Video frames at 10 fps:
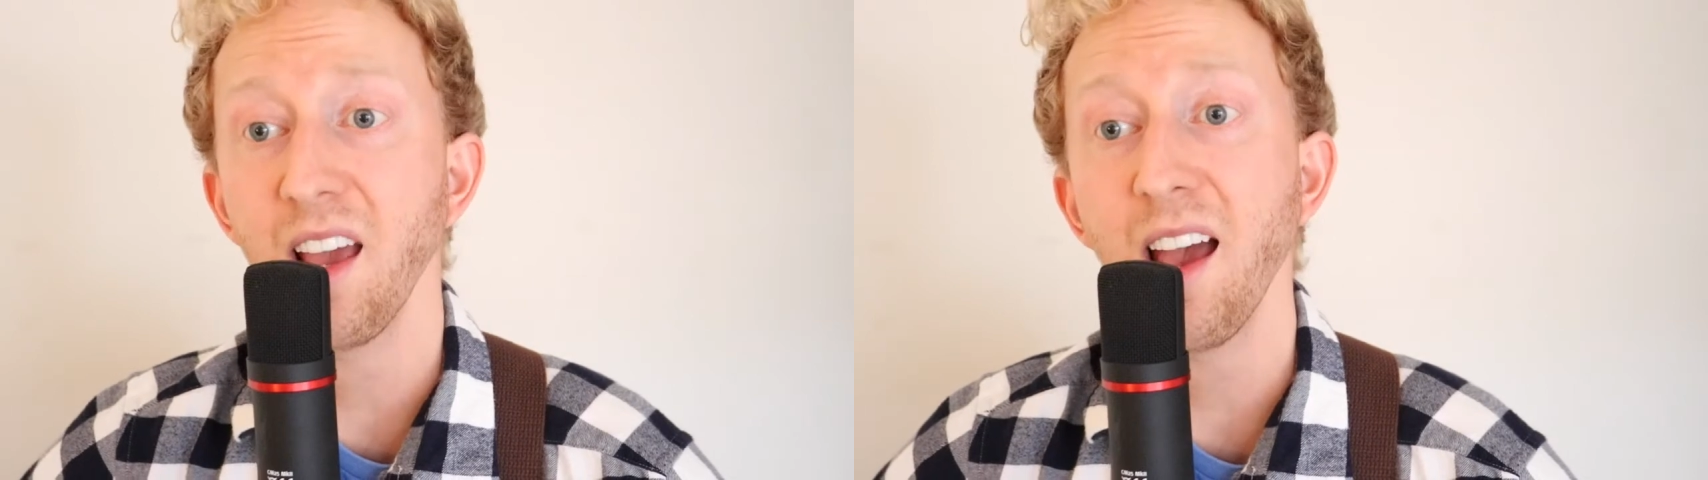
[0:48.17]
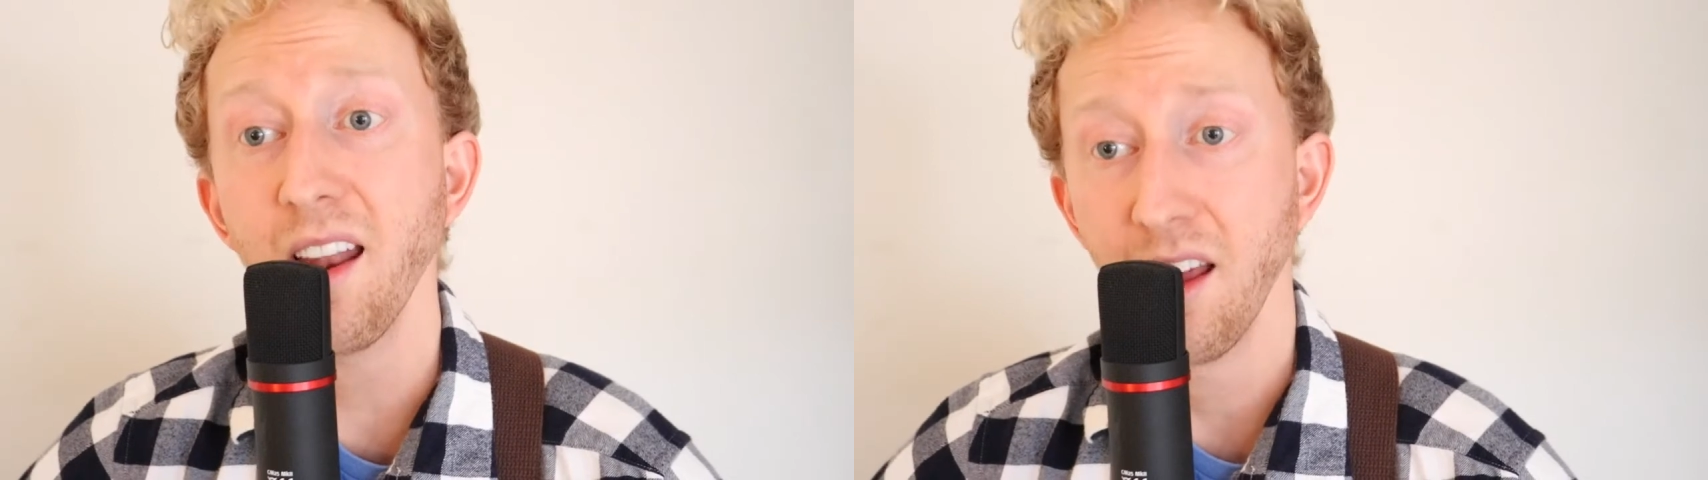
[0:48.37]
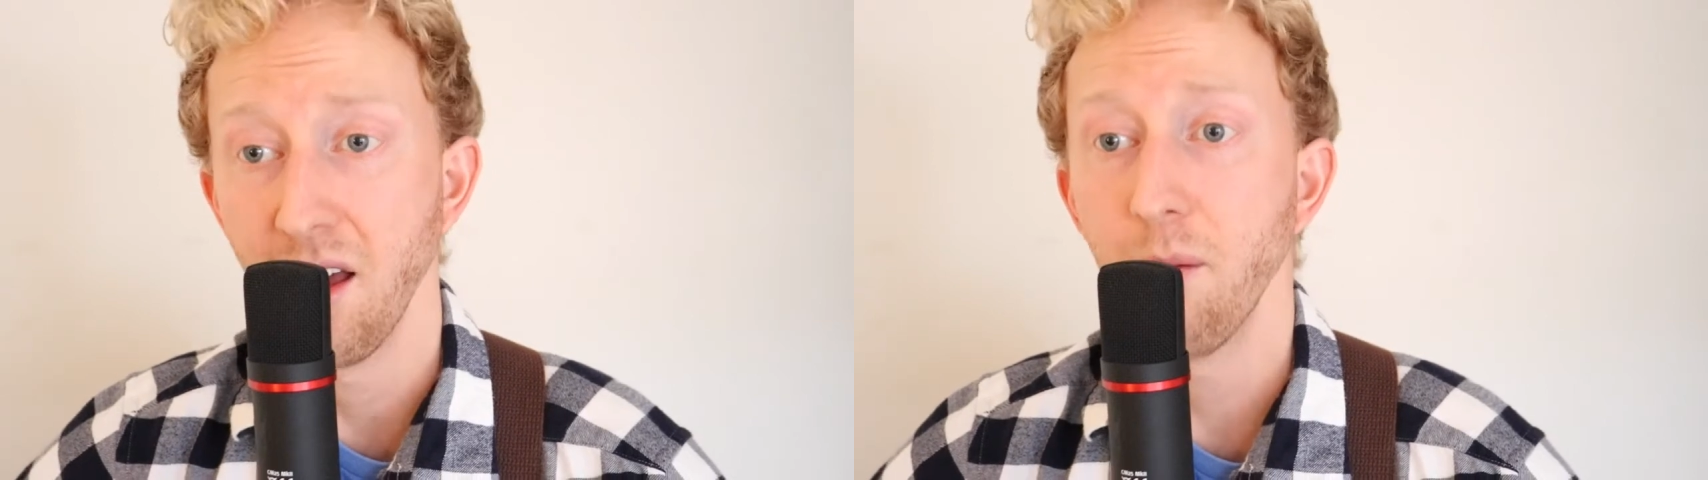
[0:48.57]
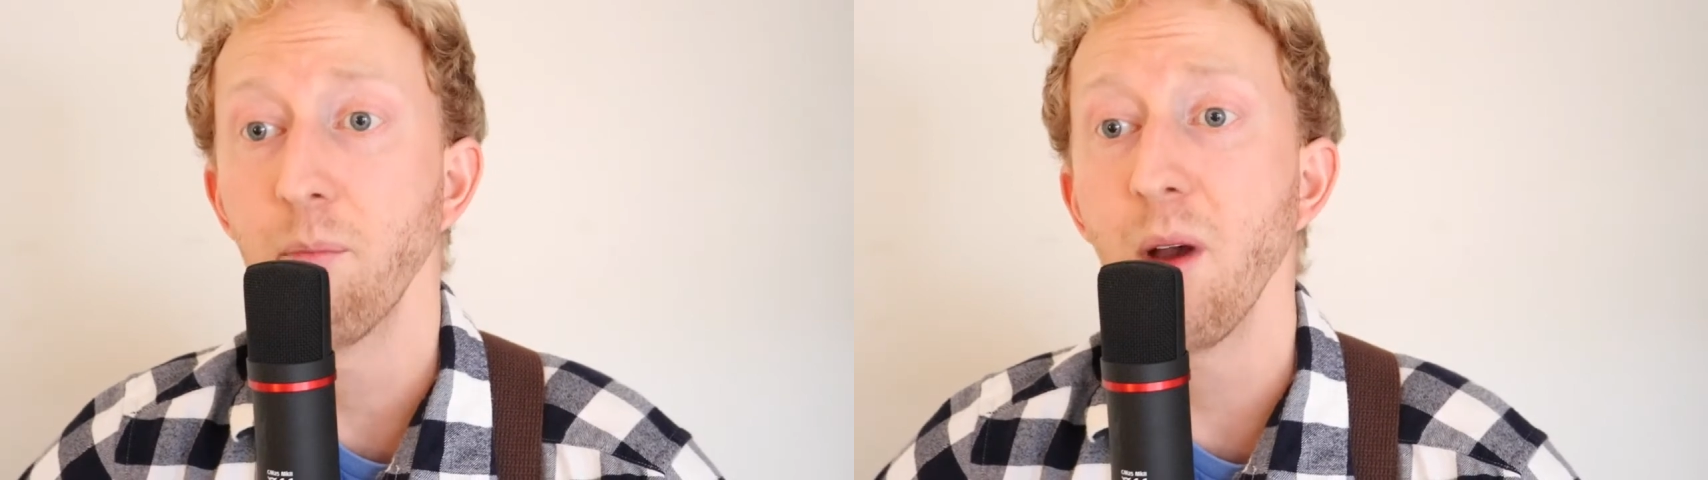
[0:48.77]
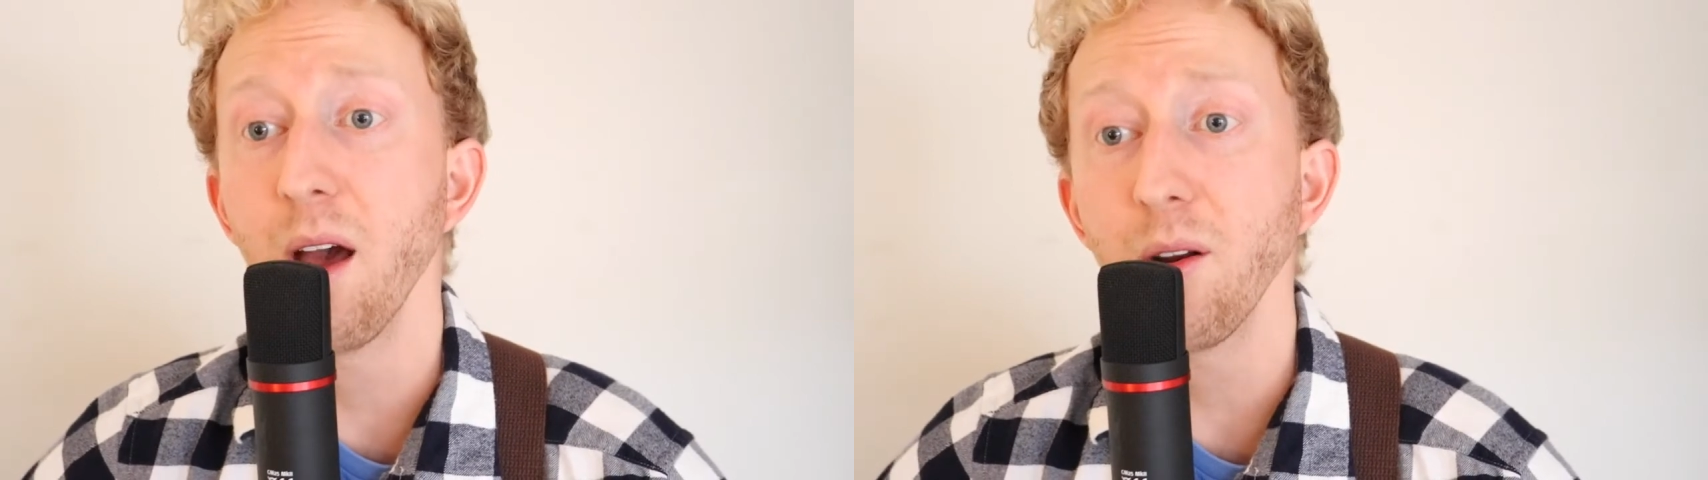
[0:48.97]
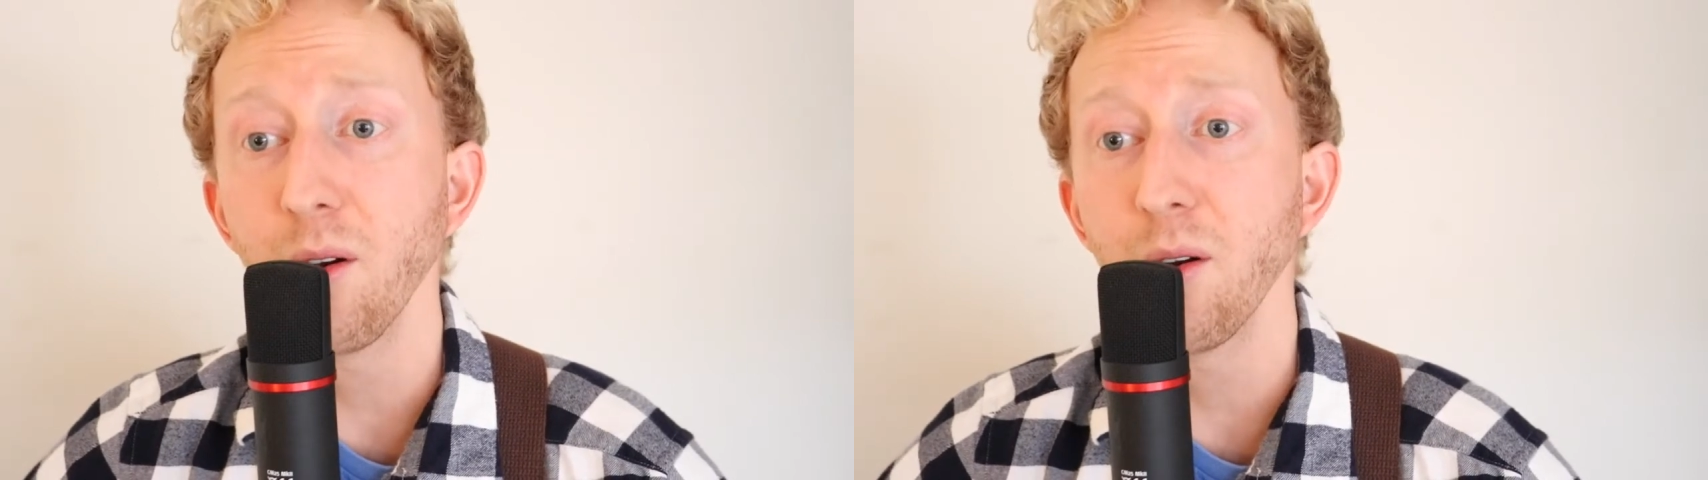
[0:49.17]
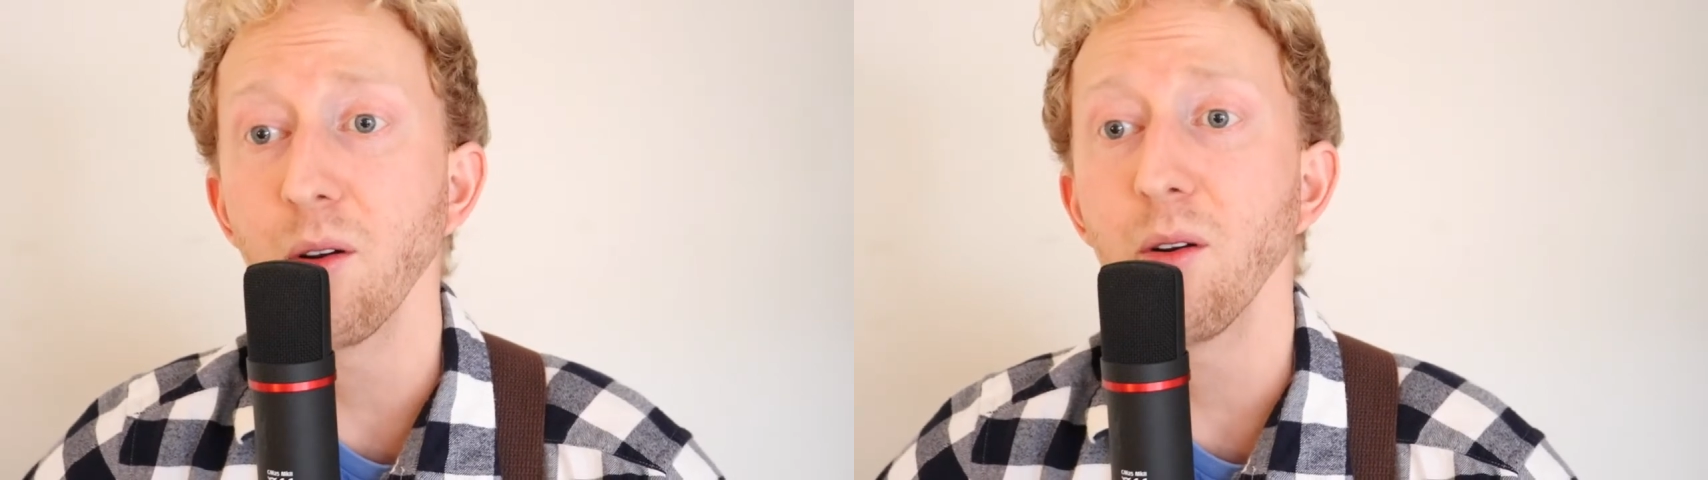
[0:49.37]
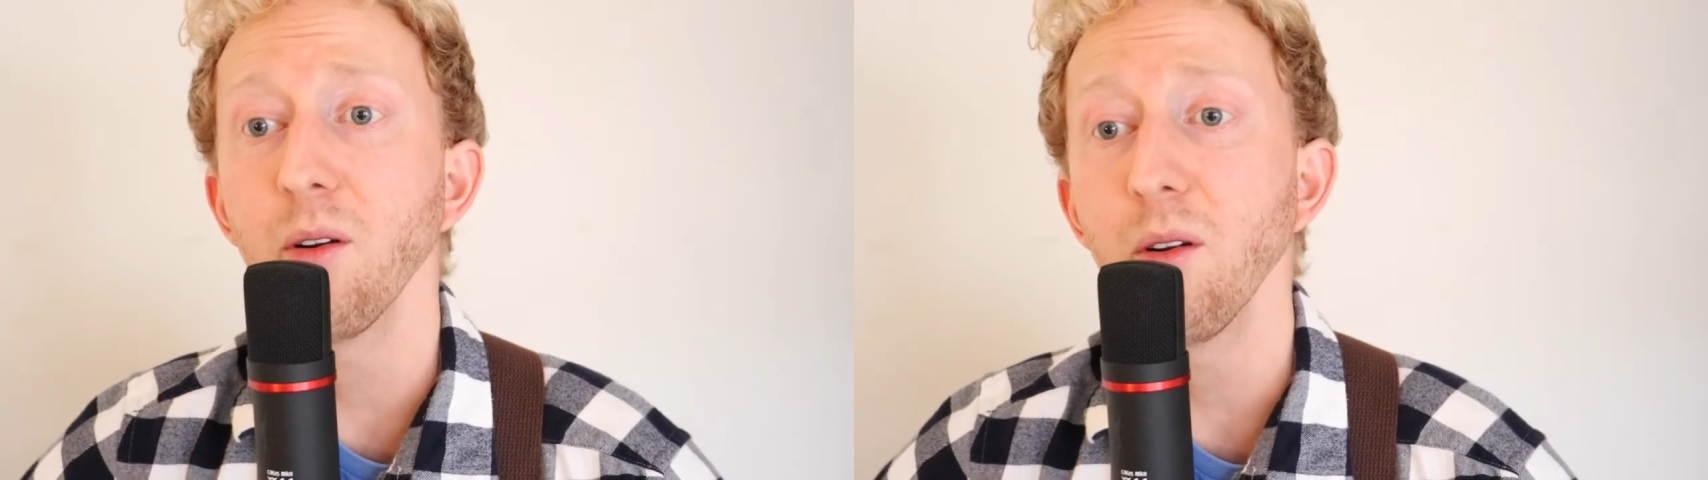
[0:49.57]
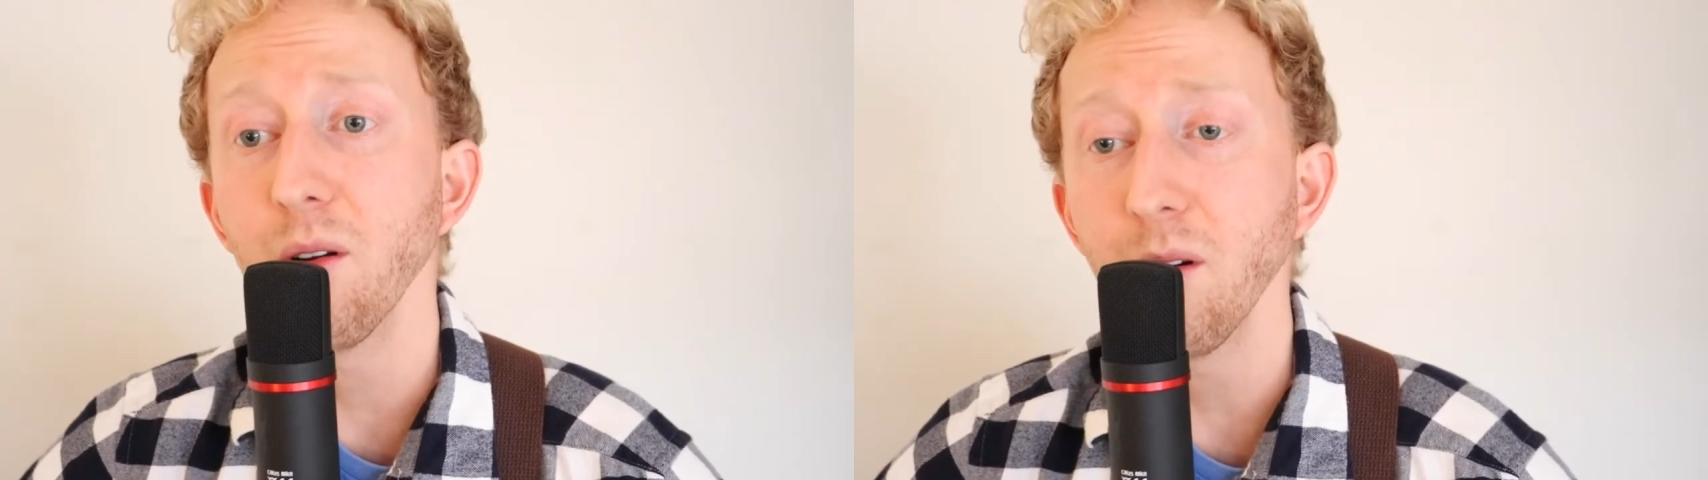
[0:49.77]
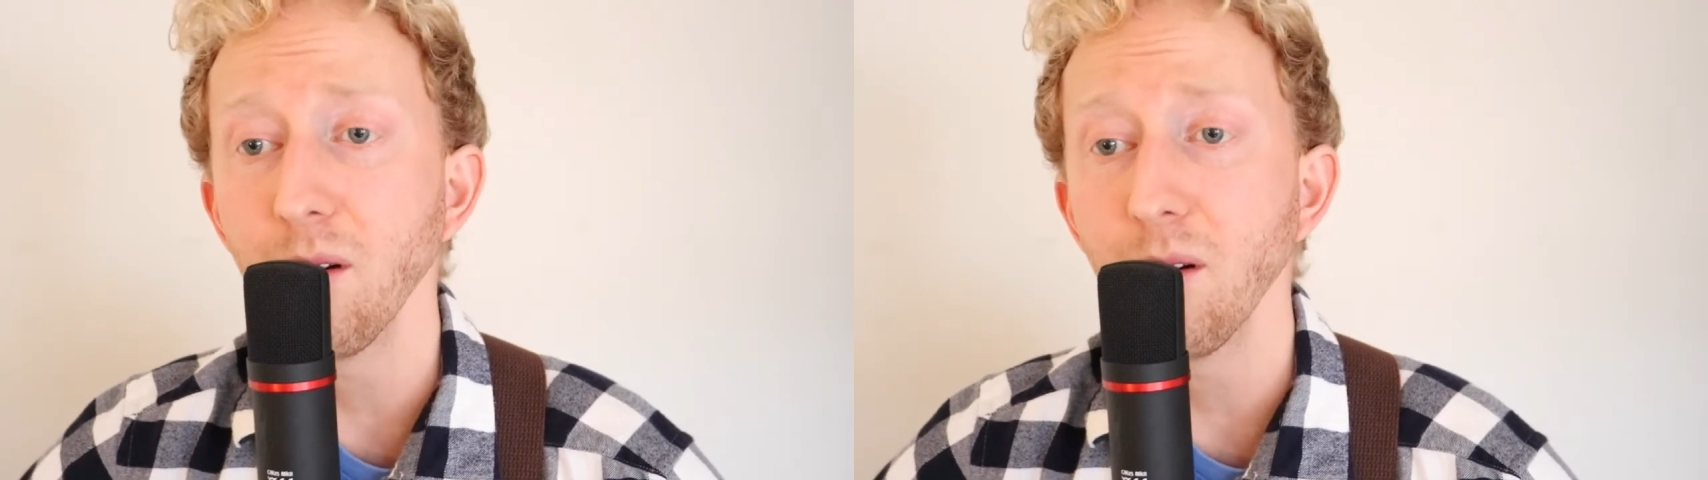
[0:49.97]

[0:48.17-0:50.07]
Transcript: get better.